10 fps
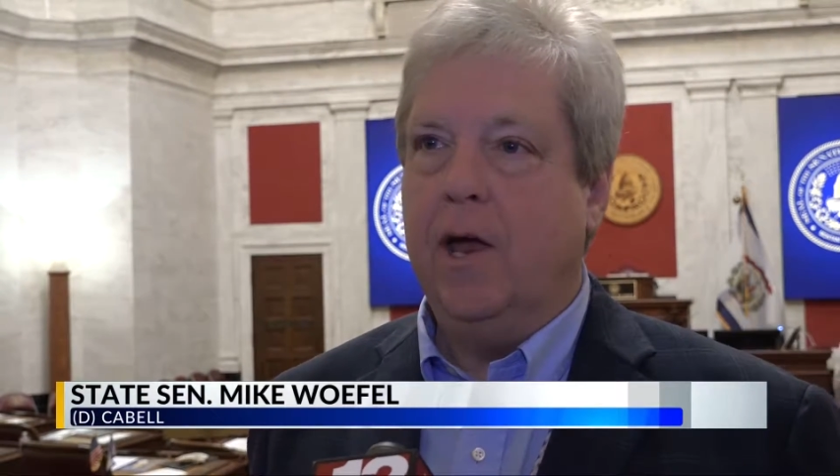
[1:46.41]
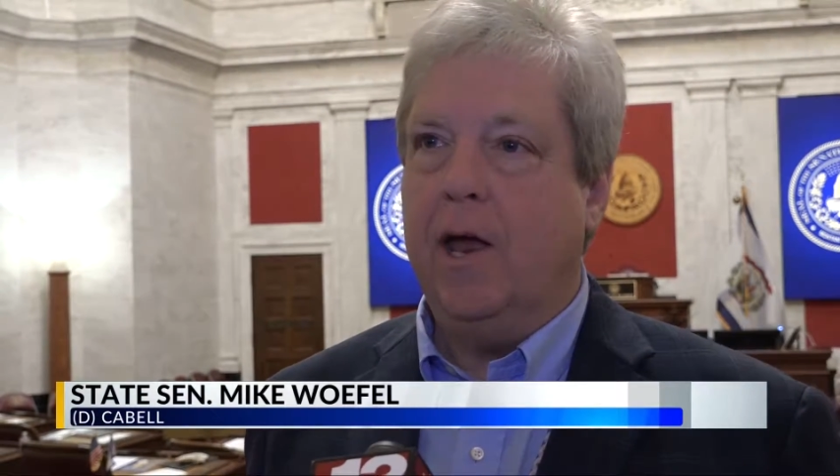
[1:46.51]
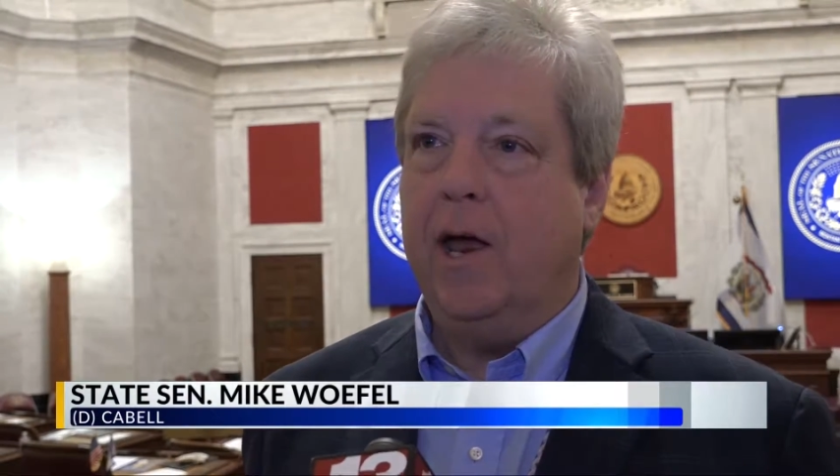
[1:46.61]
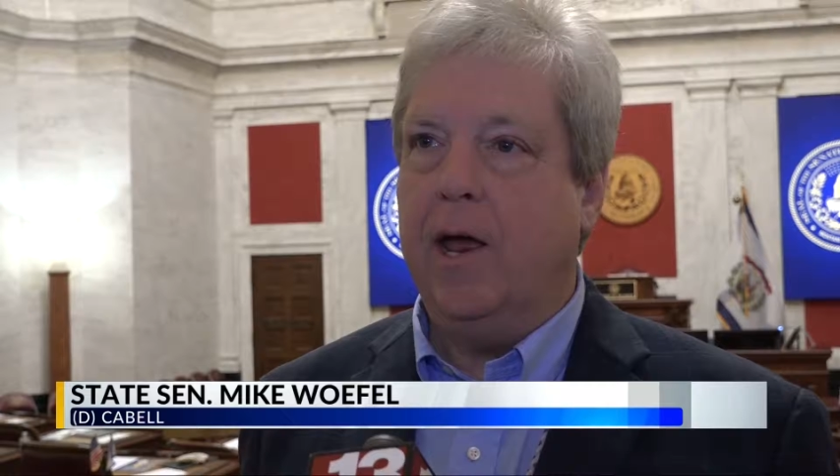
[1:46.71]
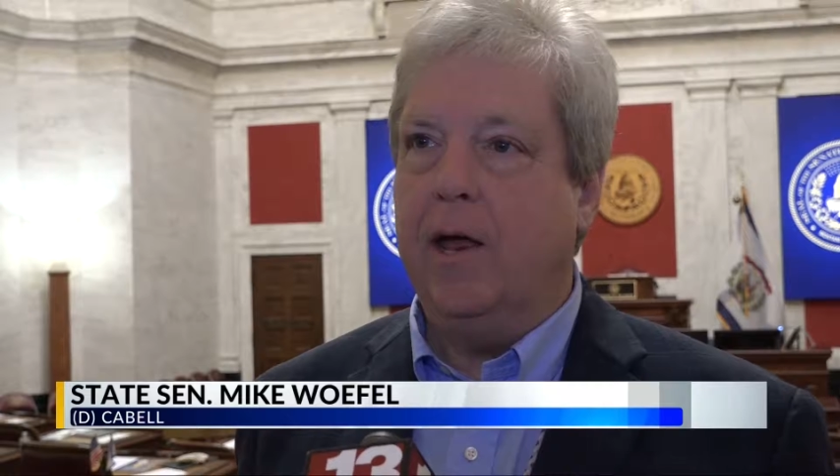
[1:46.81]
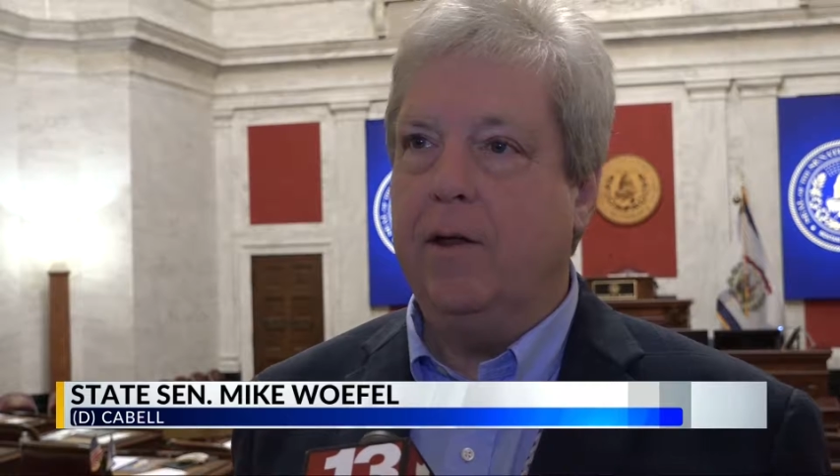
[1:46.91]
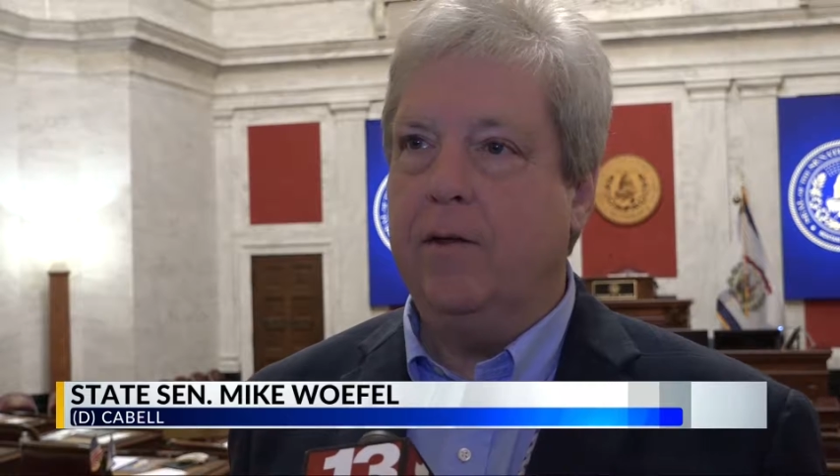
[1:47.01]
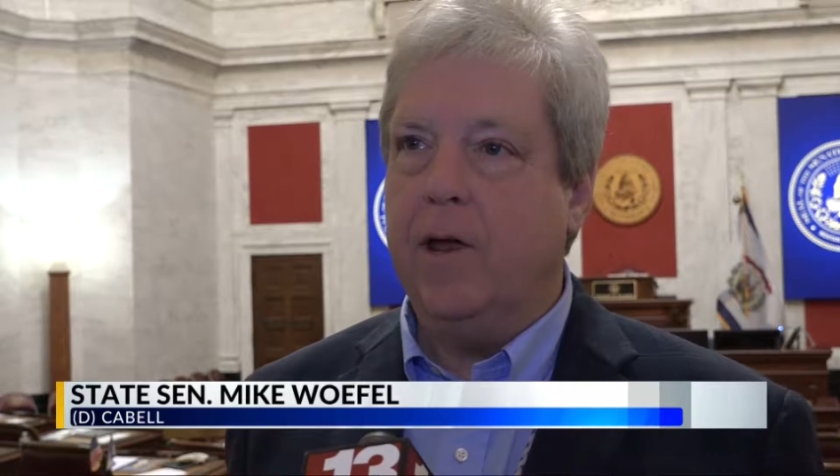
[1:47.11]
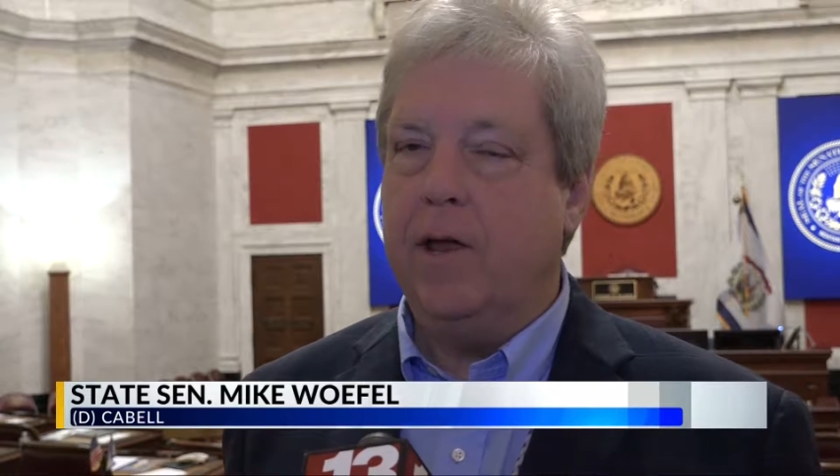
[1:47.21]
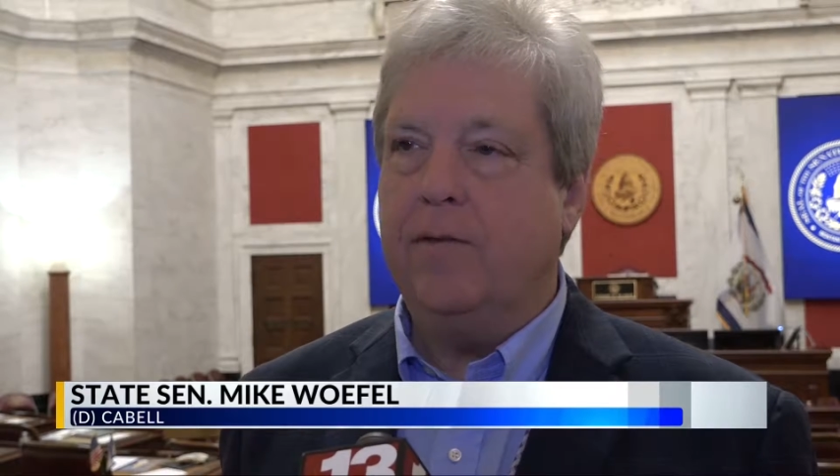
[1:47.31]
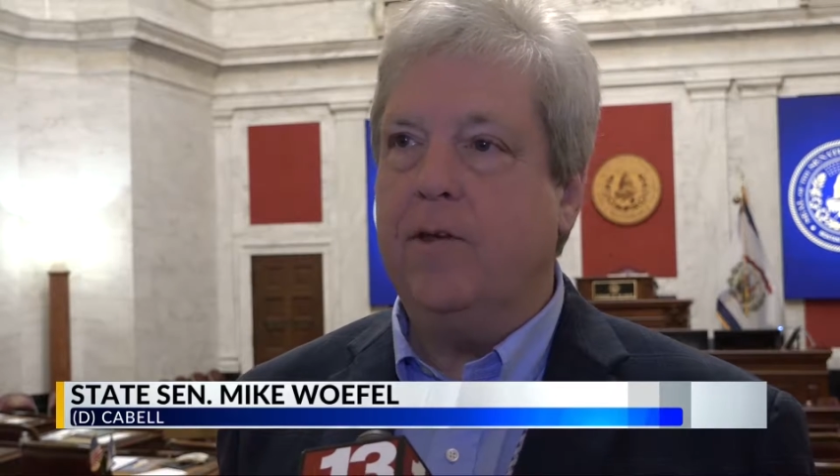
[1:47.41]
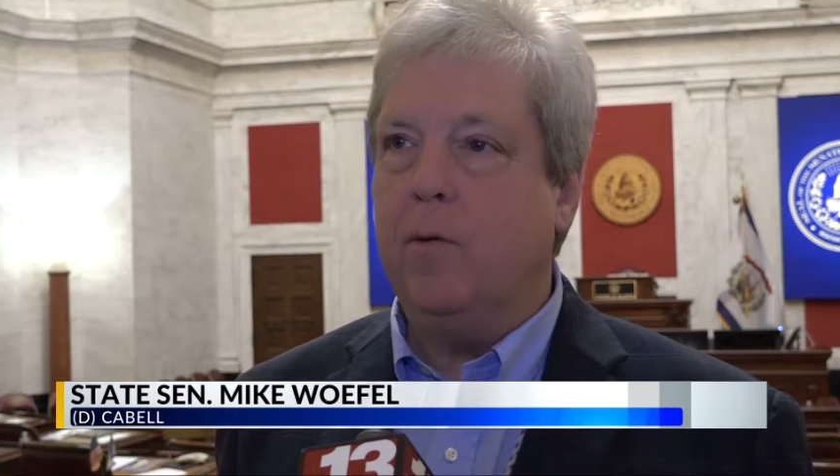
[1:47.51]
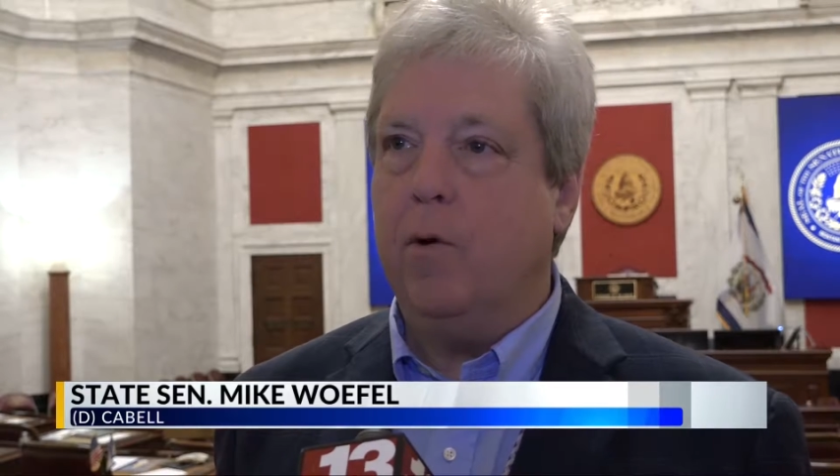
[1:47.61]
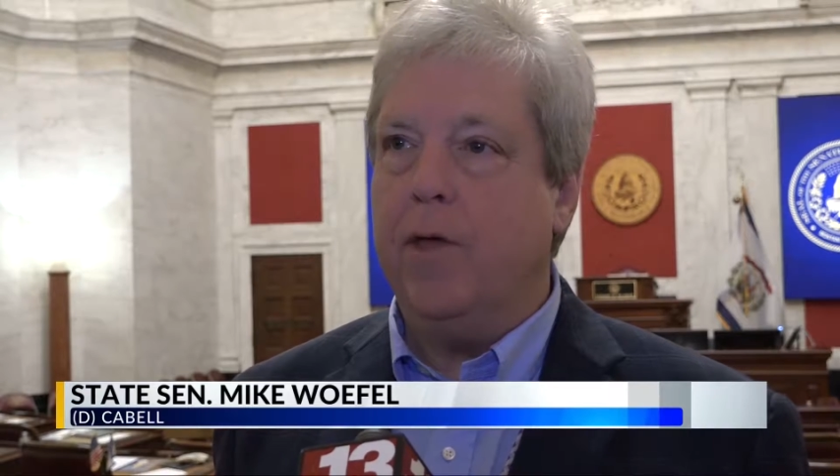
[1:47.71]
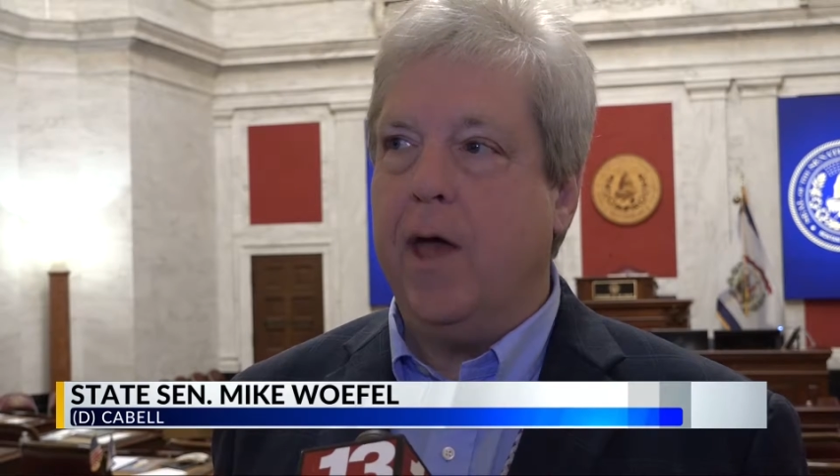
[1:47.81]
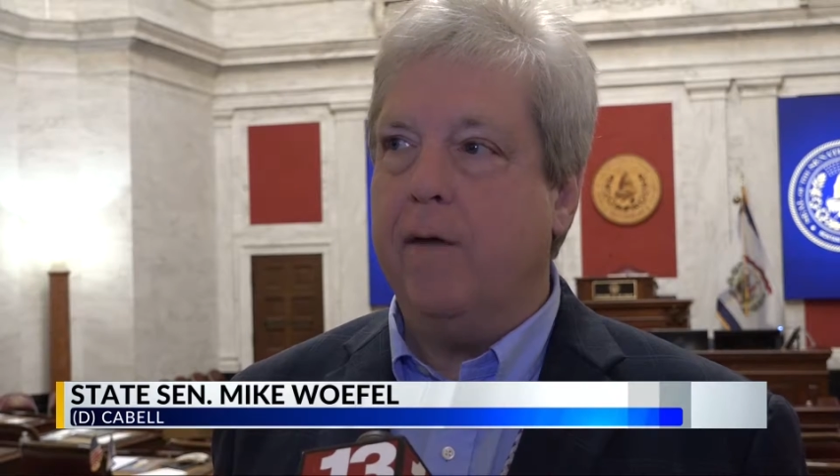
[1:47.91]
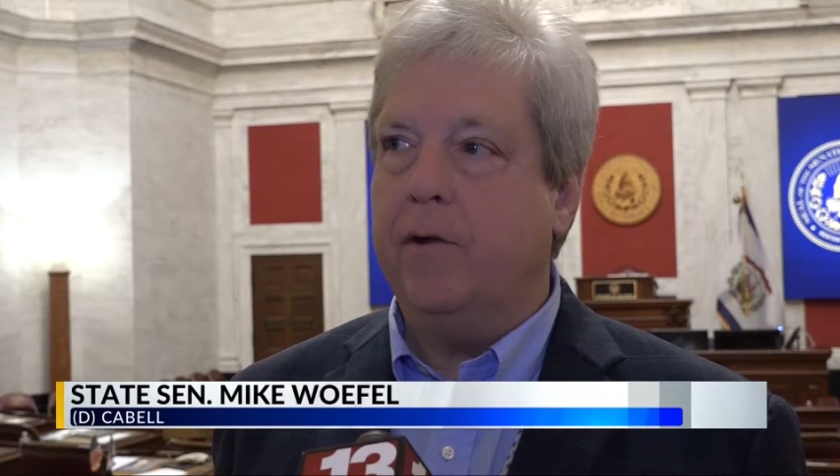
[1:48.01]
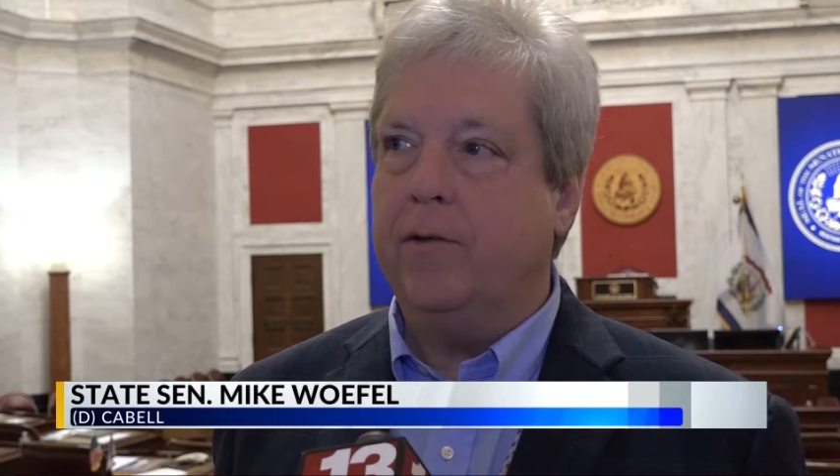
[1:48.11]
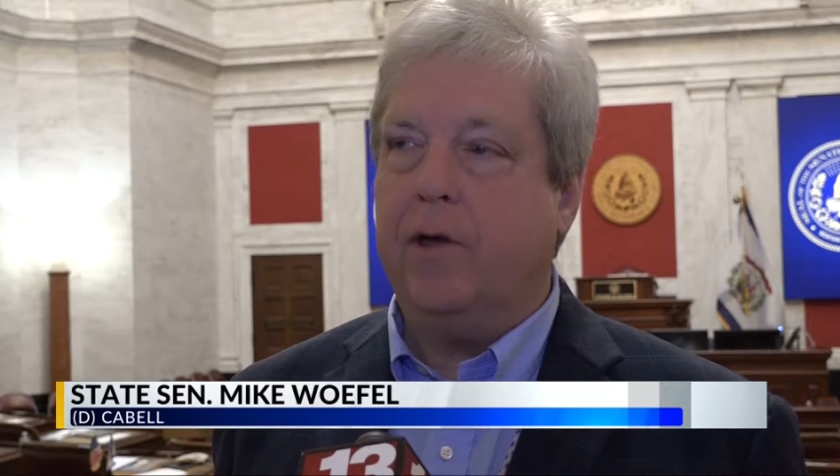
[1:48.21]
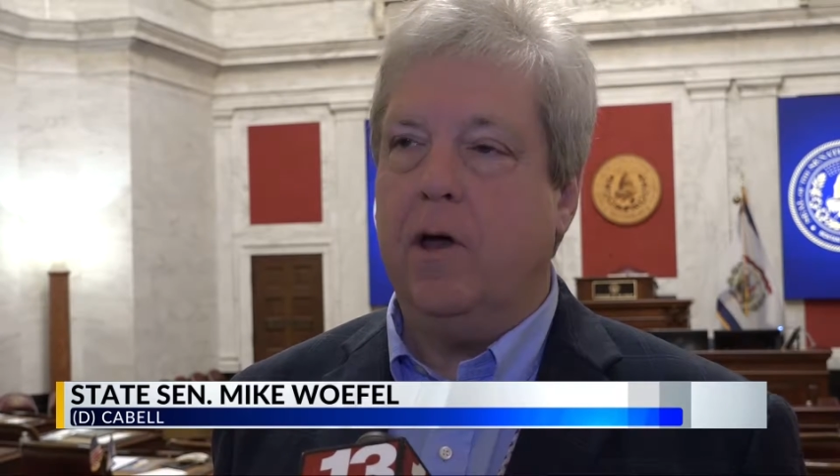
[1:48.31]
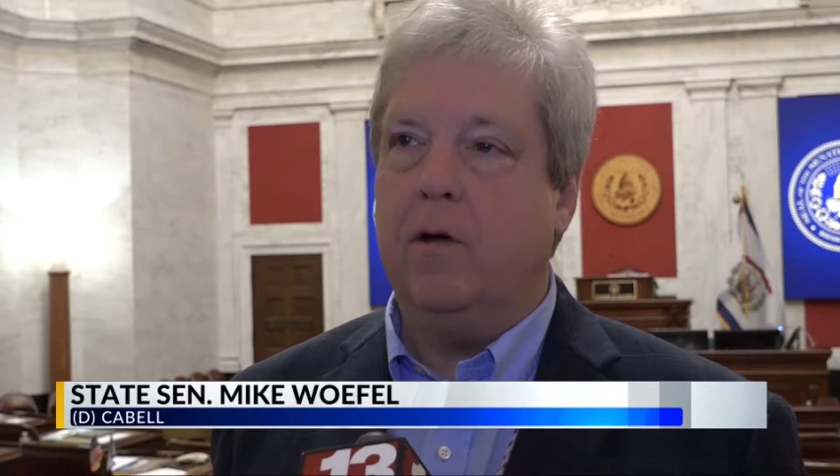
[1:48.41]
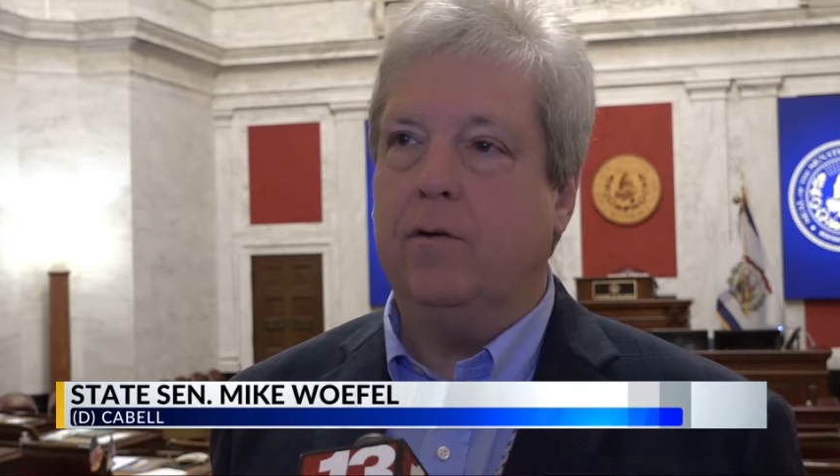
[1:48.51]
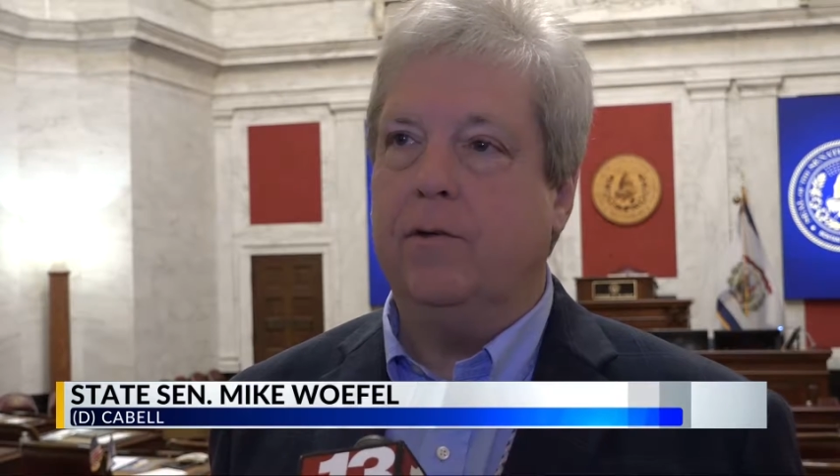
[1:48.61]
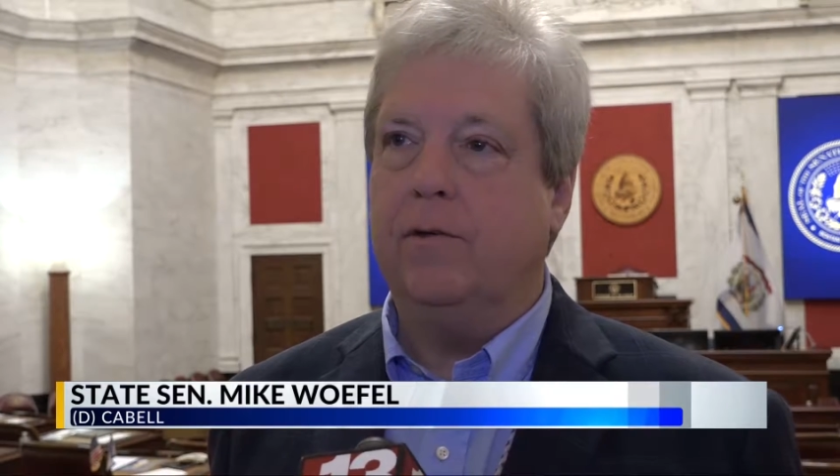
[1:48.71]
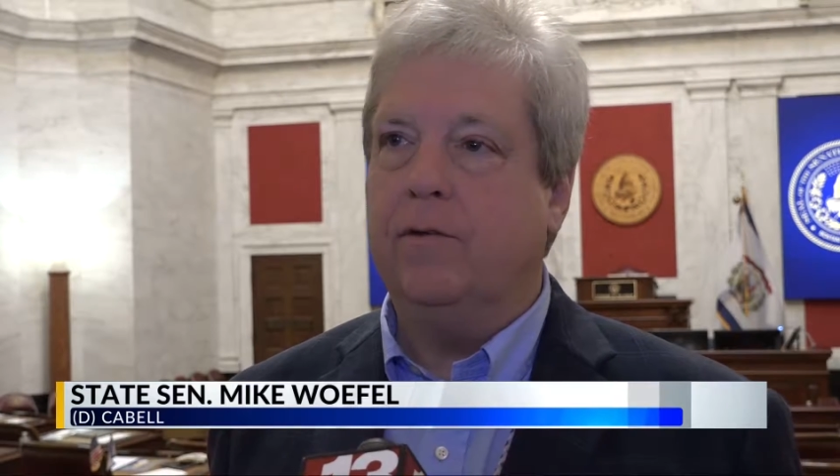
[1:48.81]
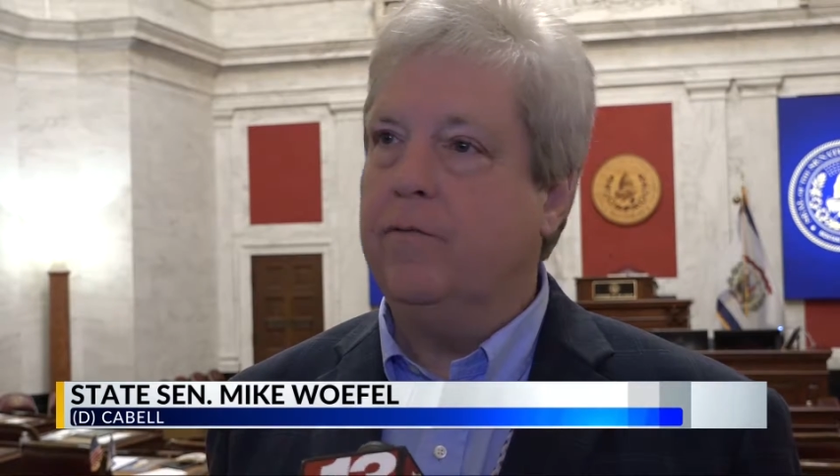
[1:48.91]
and, and see where the evidence goes.